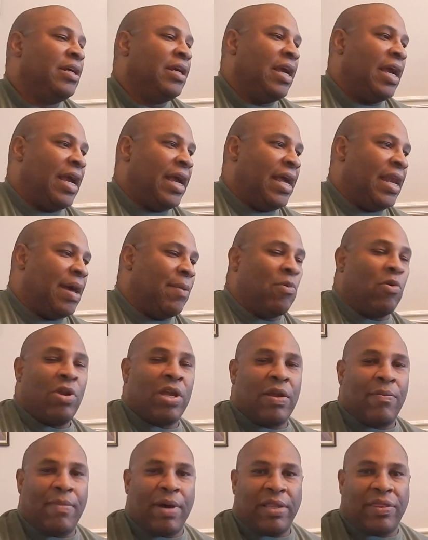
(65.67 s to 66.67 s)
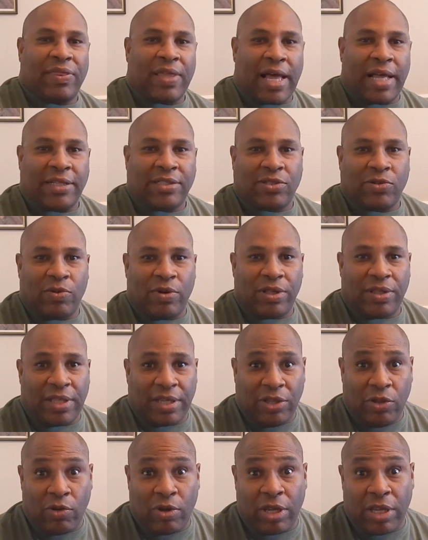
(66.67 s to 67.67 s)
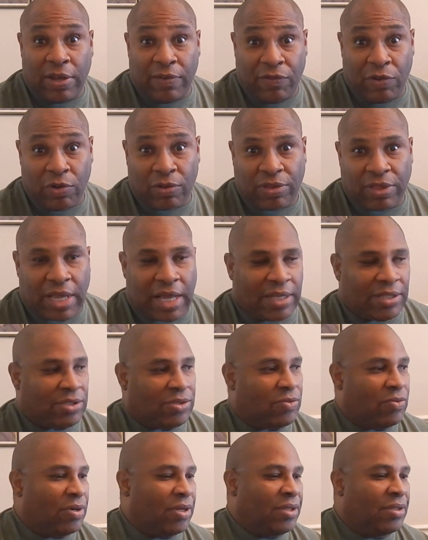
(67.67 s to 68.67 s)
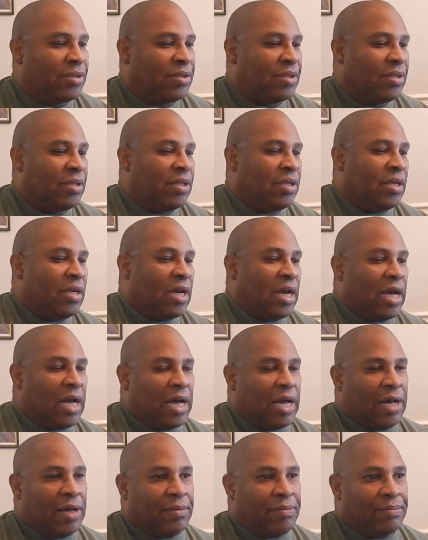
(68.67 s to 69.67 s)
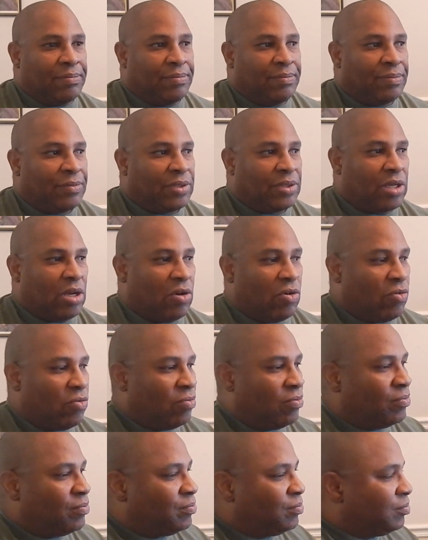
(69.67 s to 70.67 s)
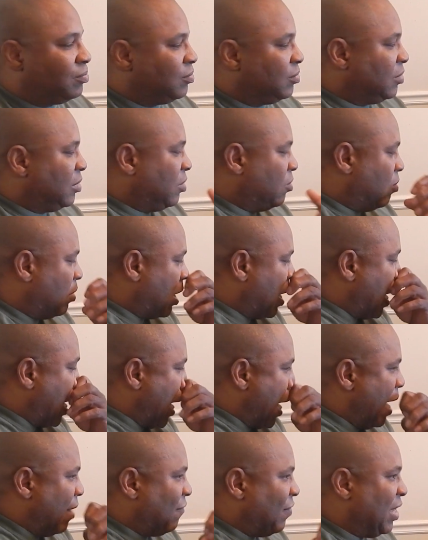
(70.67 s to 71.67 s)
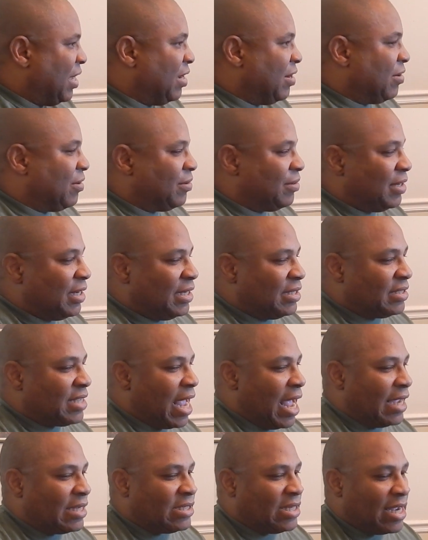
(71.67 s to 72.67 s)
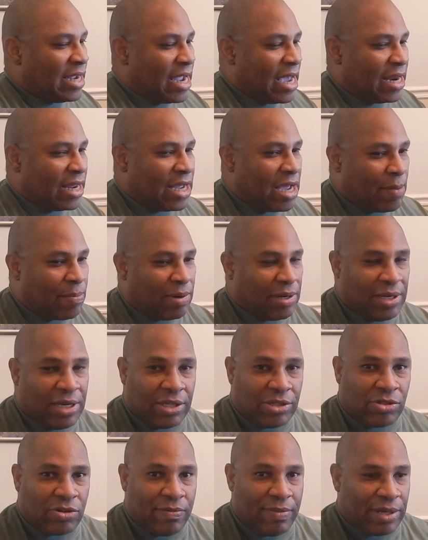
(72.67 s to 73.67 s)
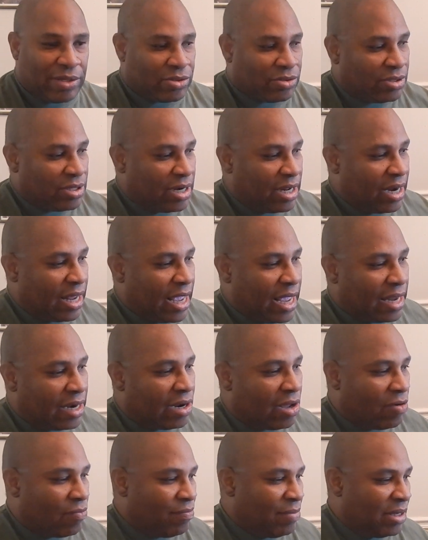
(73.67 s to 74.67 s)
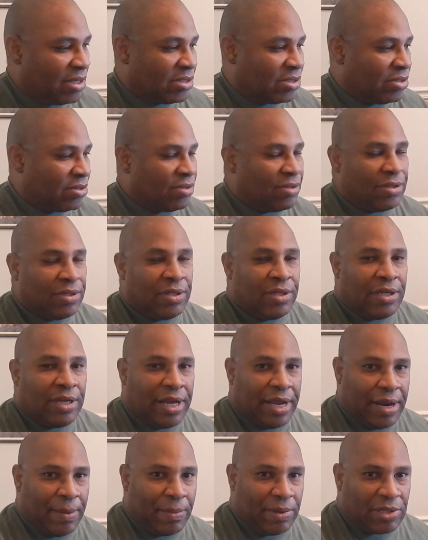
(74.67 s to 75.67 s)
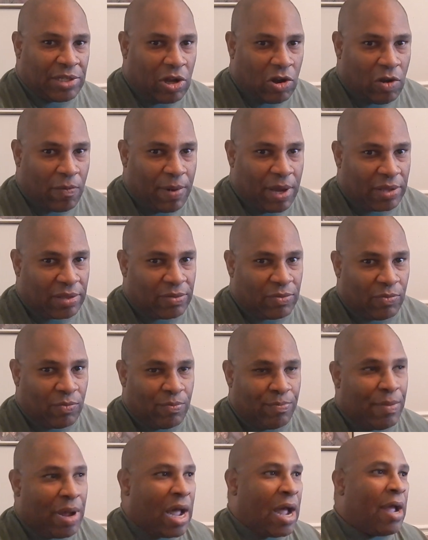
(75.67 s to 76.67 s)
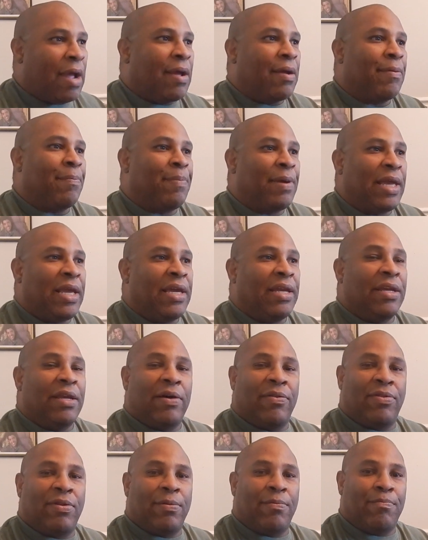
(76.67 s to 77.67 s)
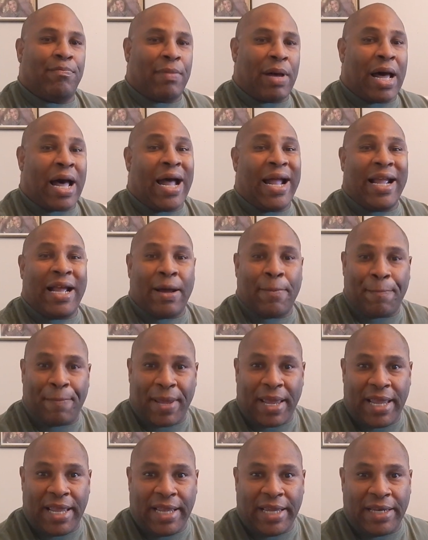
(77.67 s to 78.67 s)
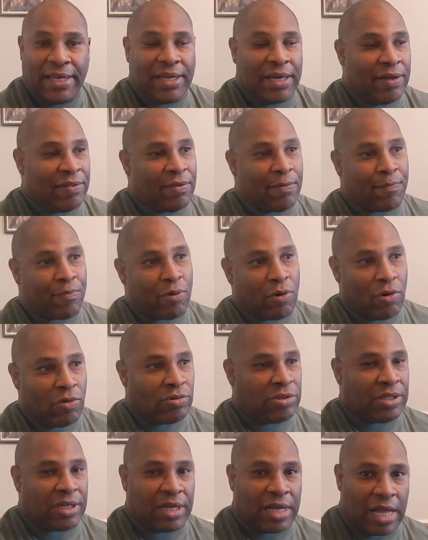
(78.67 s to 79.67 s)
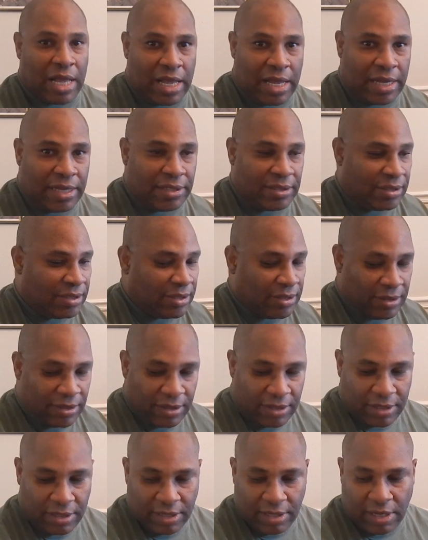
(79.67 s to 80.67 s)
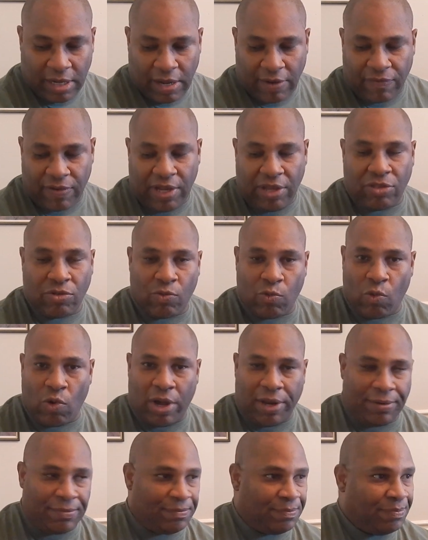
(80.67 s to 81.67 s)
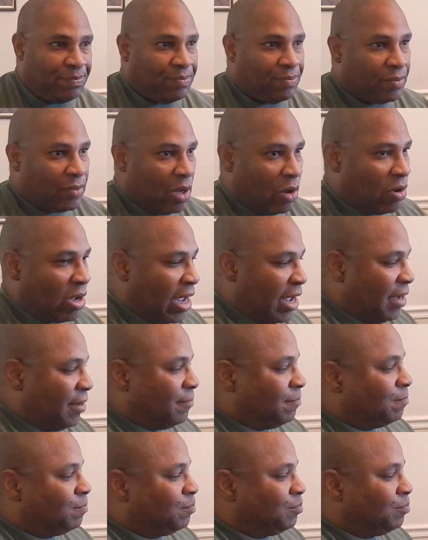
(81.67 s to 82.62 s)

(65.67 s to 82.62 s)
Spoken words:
And I'm going to give my thoughts on it, and then you can give your thoughts on it. So what I have here is actually I got a couple of digital mixers and an analog mixer. And I'm going to talk about my opinion of the pros and cons of either one. Okay.